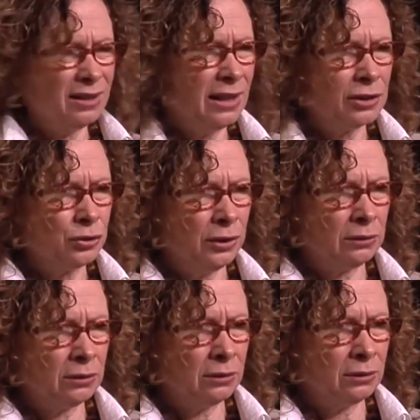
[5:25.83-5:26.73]
Not true.
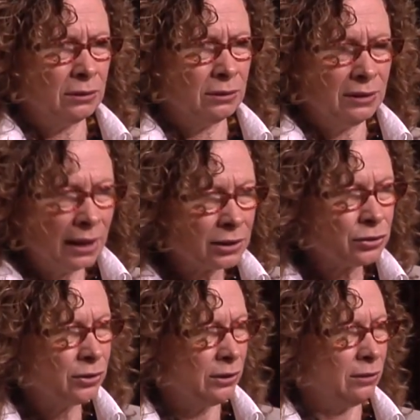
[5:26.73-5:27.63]
Not
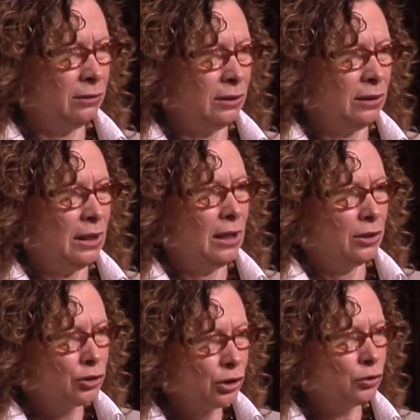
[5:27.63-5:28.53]
true.
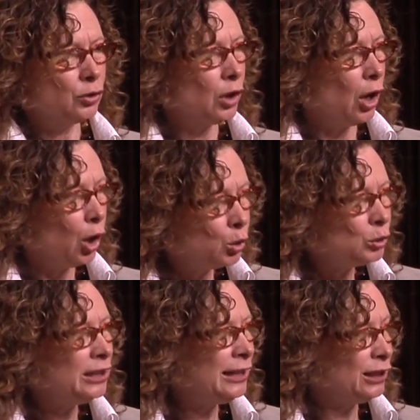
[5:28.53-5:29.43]
Children only